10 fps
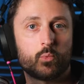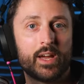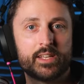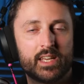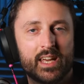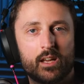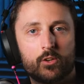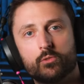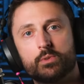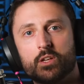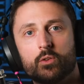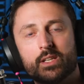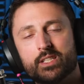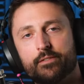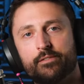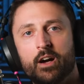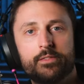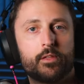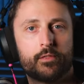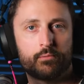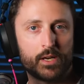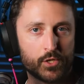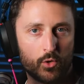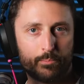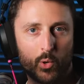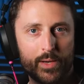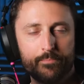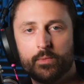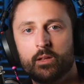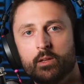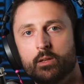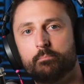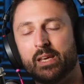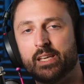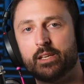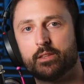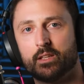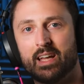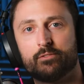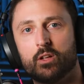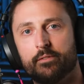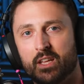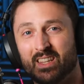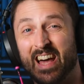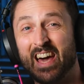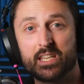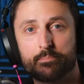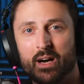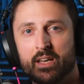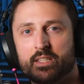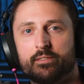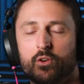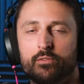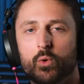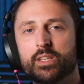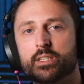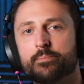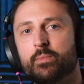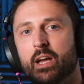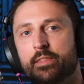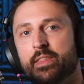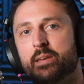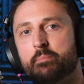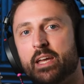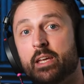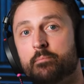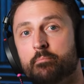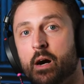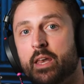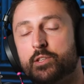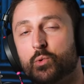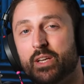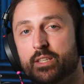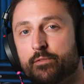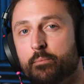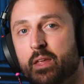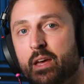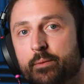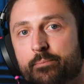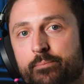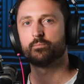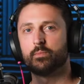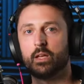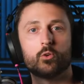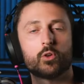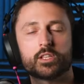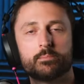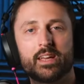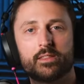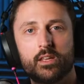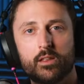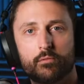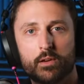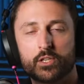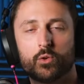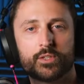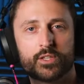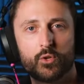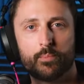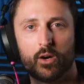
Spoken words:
way to get a good result is to find the threshold point, being the level of the loudest parts of your voice, and then making minor tweaks from there. In order to make the threshold super